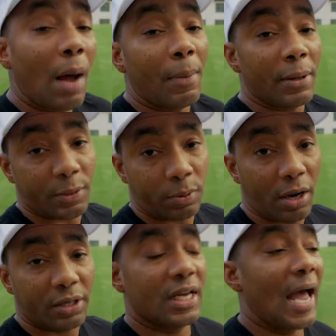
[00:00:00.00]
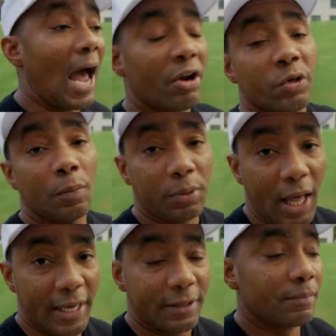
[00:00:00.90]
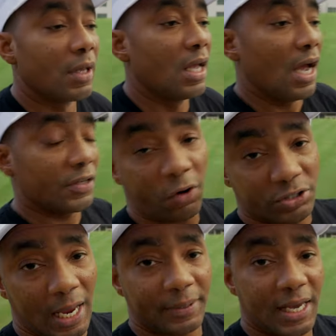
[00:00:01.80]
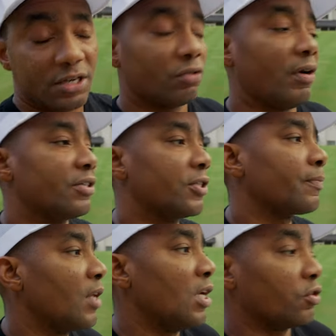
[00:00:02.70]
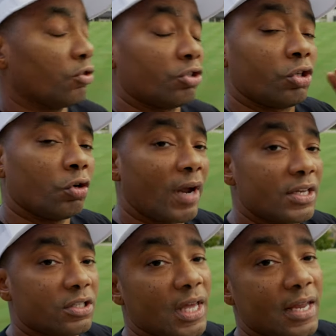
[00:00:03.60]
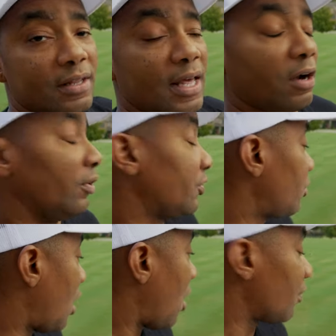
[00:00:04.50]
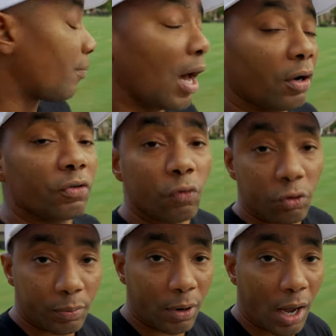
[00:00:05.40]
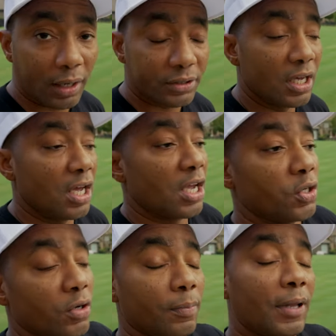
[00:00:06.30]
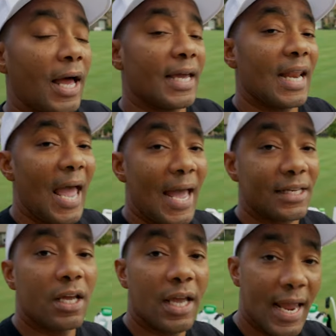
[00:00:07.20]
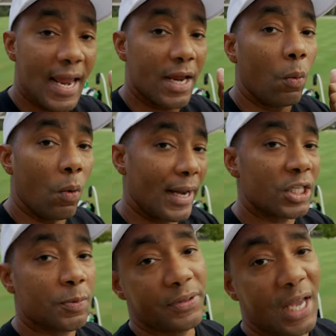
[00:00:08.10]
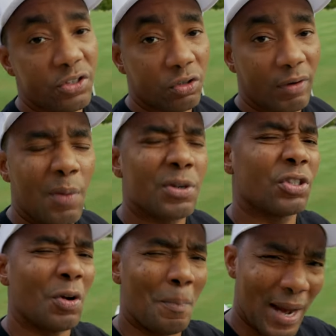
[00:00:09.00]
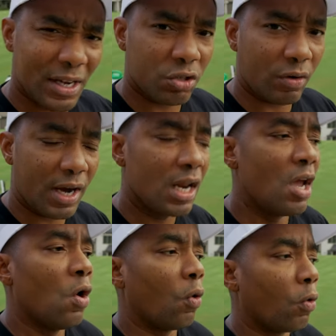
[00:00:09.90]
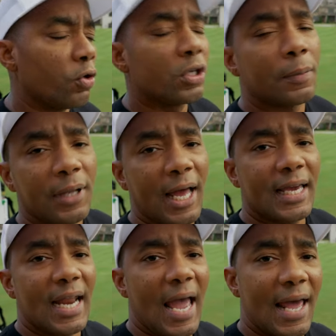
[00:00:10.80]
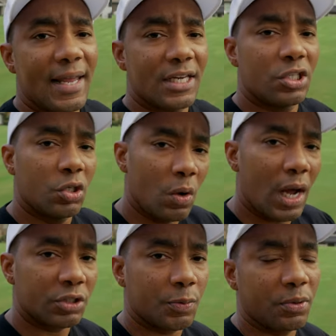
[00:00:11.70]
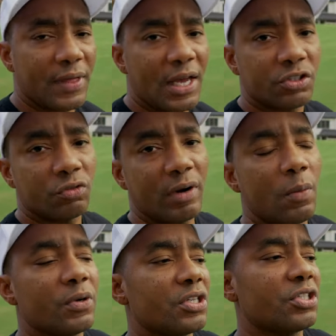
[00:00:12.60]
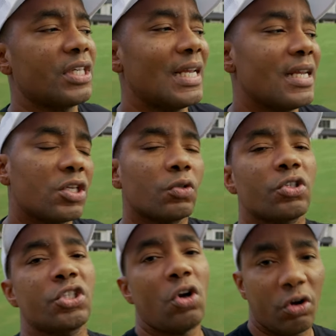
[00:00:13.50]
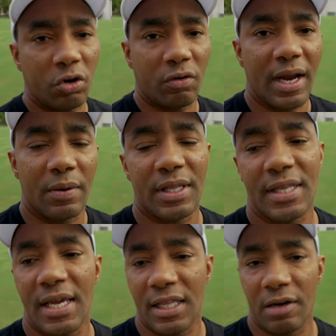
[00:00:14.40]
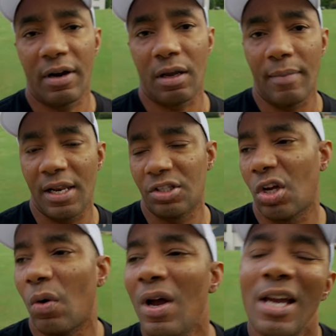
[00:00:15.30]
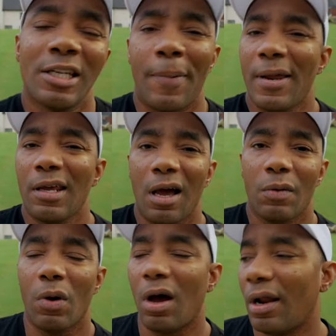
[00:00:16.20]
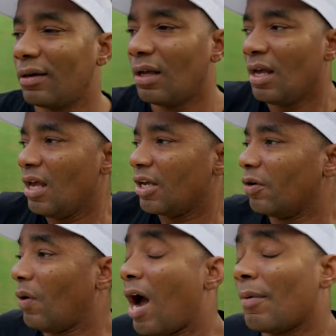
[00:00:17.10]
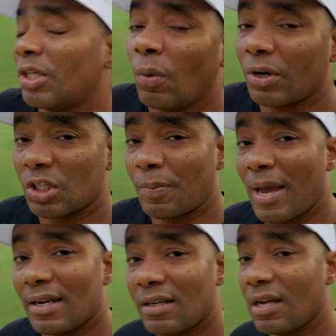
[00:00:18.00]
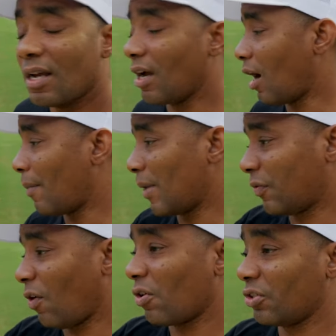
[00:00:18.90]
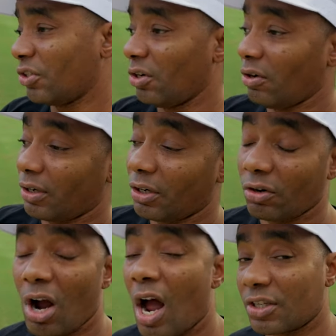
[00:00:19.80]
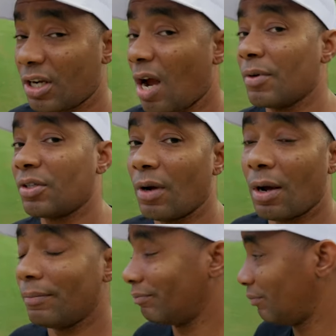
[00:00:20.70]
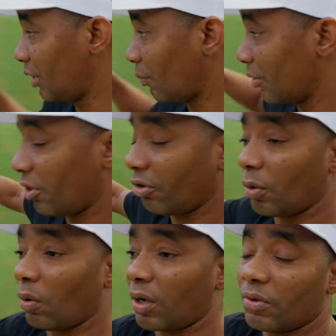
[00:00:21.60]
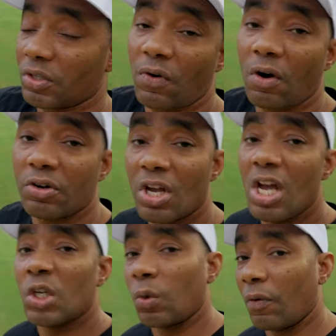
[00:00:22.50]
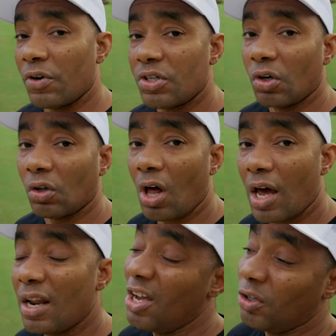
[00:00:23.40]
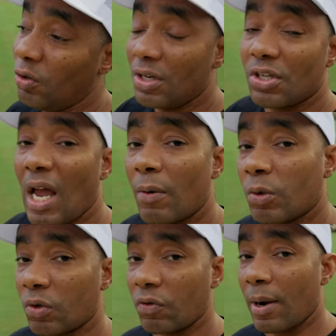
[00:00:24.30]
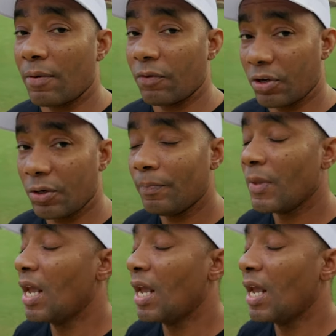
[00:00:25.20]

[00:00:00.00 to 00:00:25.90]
how about the product? How do you apply it as far as application rates? So there's two rates that, that are listed on the bottle for the product. You can apply it at a one ounce per thousand rate, which is their maintenance rate, or you can apply it at a two ounce per thousand rate, which is the initial starter rate that they, that they recommend. So depending on, on you know, how much you want to spend um, as far as your, your cost and how much um, you know, material you're working with as far as square footage in your lawn, you can decide which works better for you.